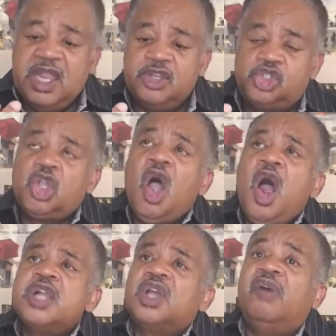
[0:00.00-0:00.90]
in
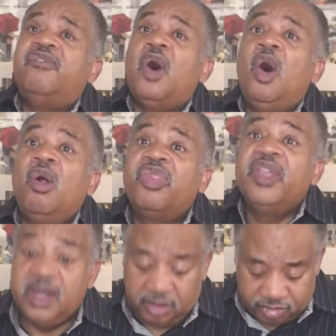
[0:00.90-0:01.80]
charge of all
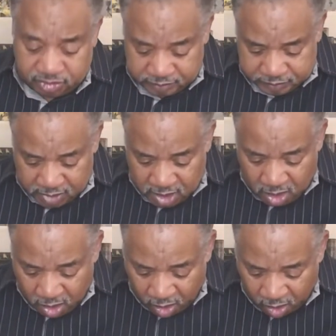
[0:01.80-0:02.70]
things.
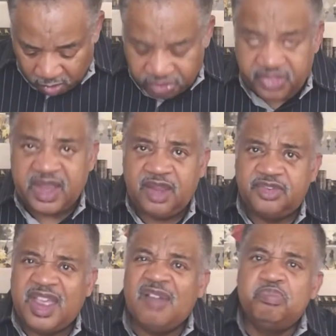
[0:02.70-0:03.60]
All
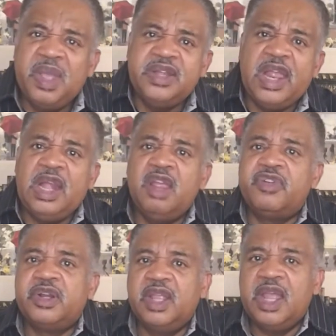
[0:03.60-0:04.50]
things have been
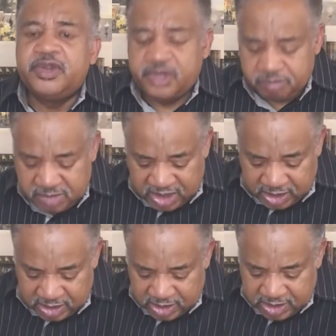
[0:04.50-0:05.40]
delivered unto
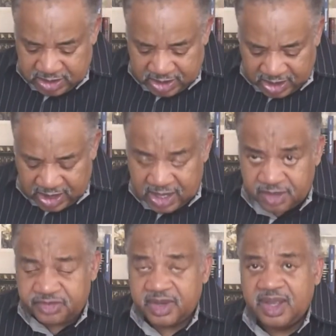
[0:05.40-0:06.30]
me
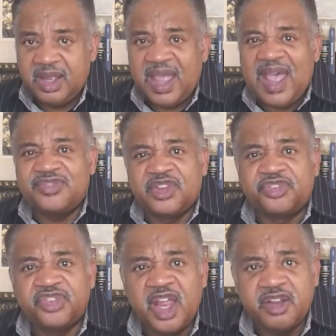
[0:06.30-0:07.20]
as
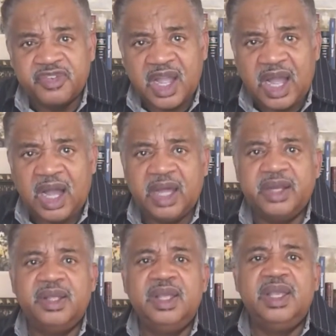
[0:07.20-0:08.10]
the Son of
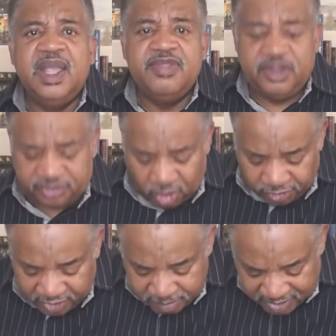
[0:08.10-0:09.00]
God in this
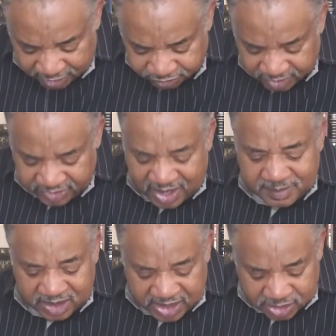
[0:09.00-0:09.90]
earthly ministry that
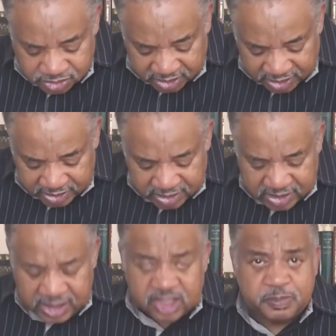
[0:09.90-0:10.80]
I'm engaged in.
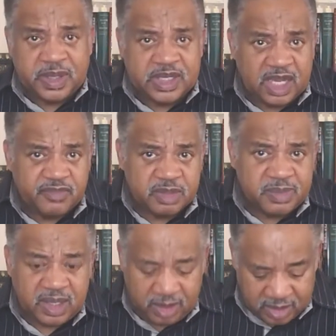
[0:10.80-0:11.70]
It's been
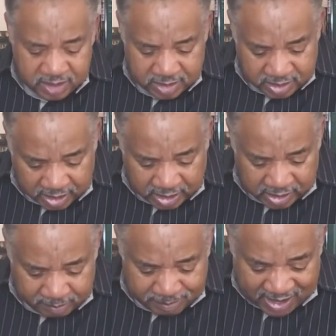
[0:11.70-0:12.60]
delivered to me
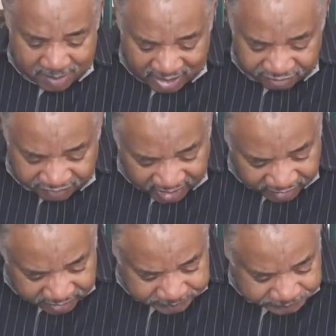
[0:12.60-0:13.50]
by my
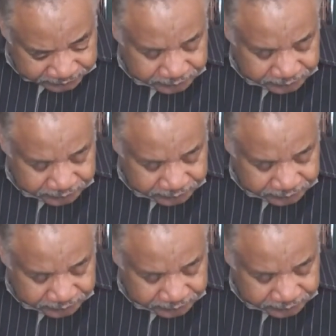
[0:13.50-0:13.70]
Father.